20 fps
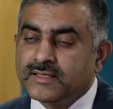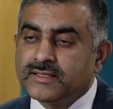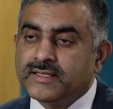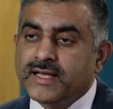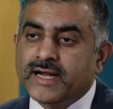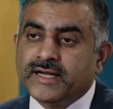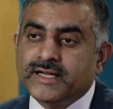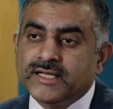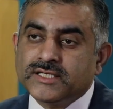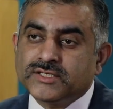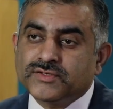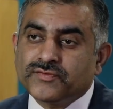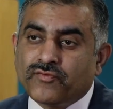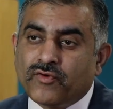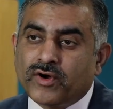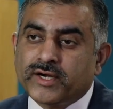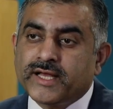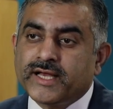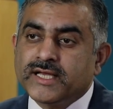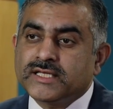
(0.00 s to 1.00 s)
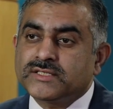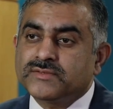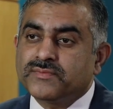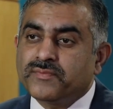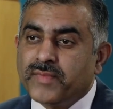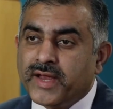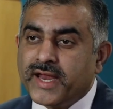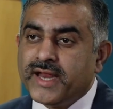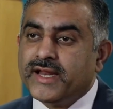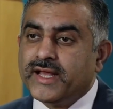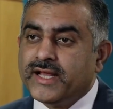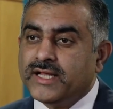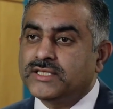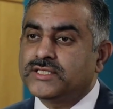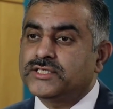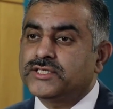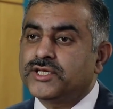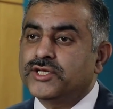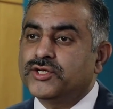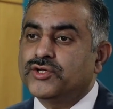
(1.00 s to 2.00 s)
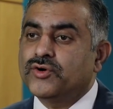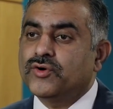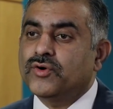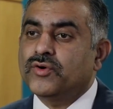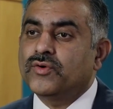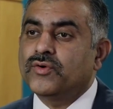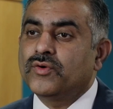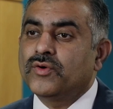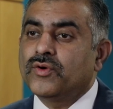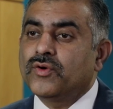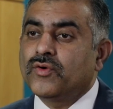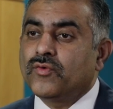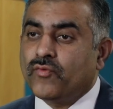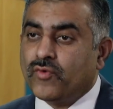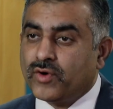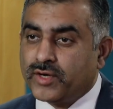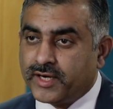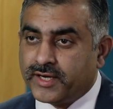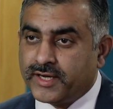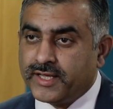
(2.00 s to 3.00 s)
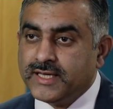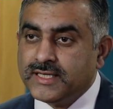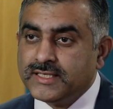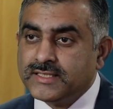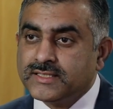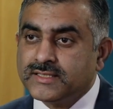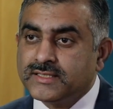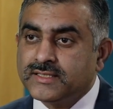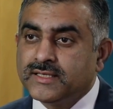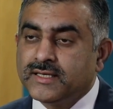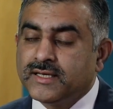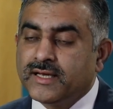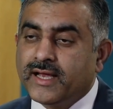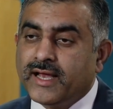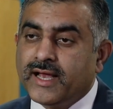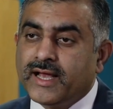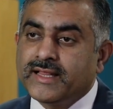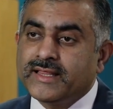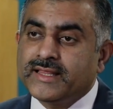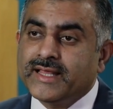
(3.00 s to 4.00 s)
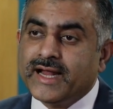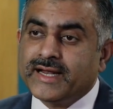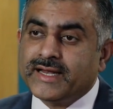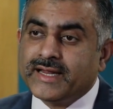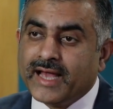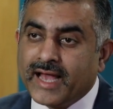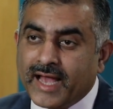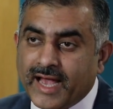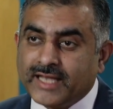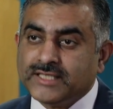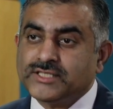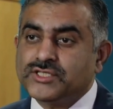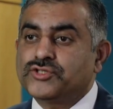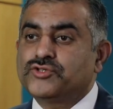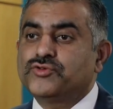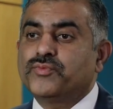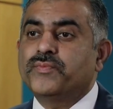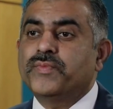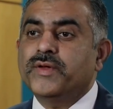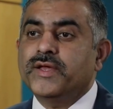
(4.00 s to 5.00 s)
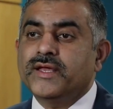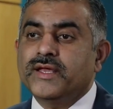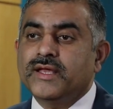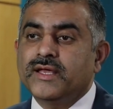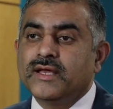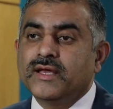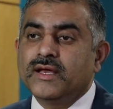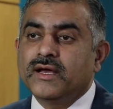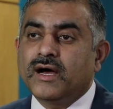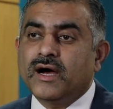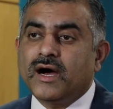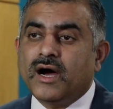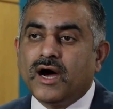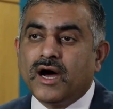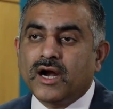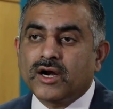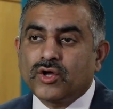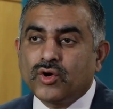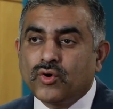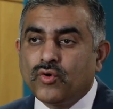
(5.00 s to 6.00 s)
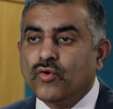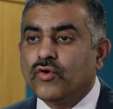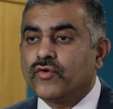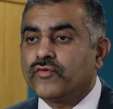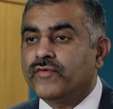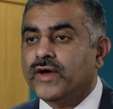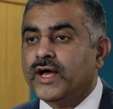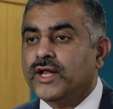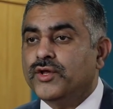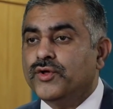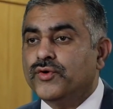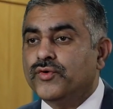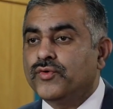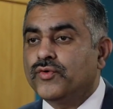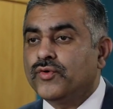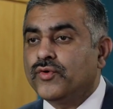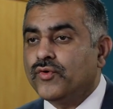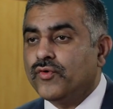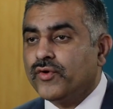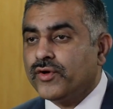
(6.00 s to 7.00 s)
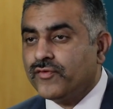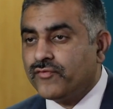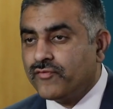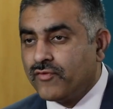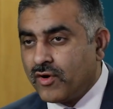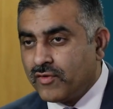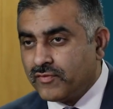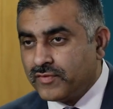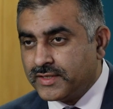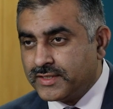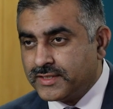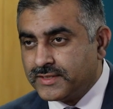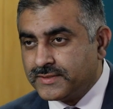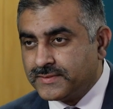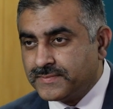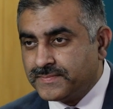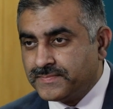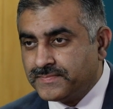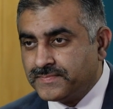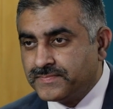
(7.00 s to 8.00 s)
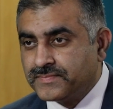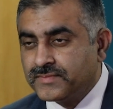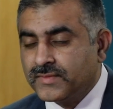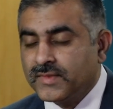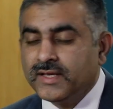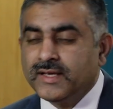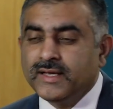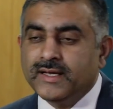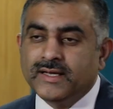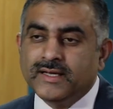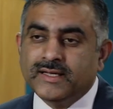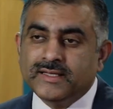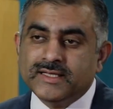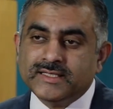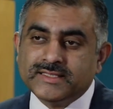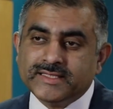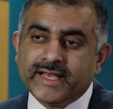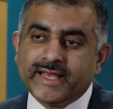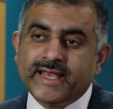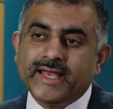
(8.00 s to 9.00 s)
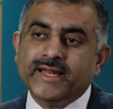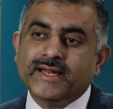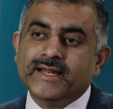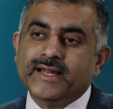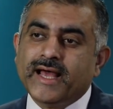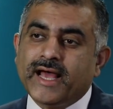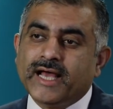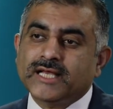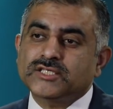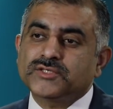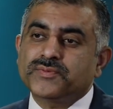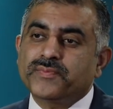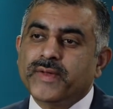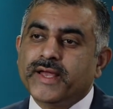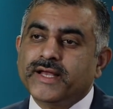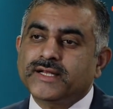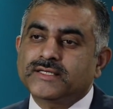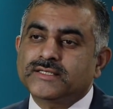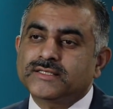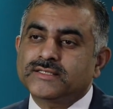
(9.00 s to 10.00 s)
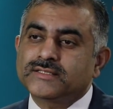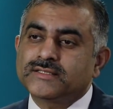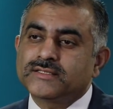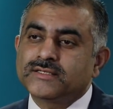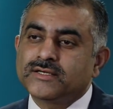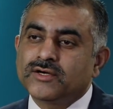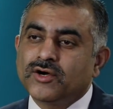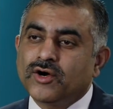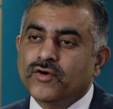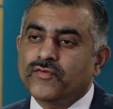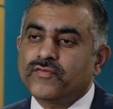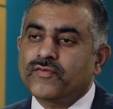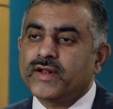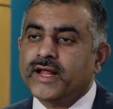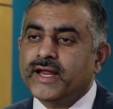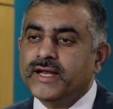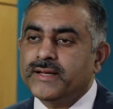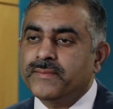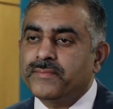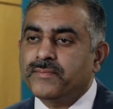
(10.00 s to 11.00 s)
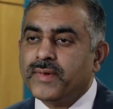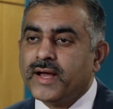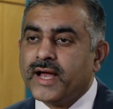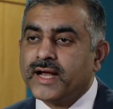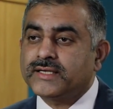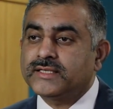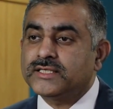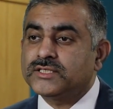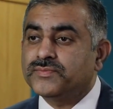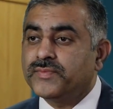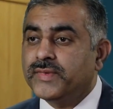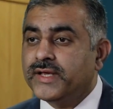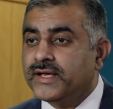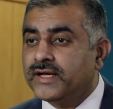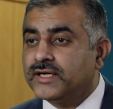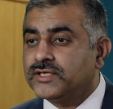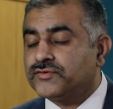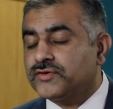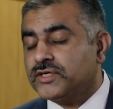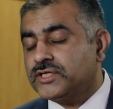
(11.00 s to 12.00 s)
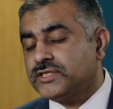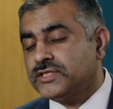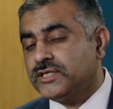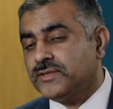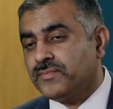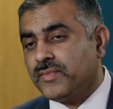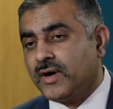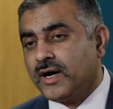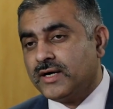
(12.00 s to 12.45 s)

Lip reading: That is what has made InceDo what it is, and that has to be our core value going forward. The second aspect of client impact is being a trusted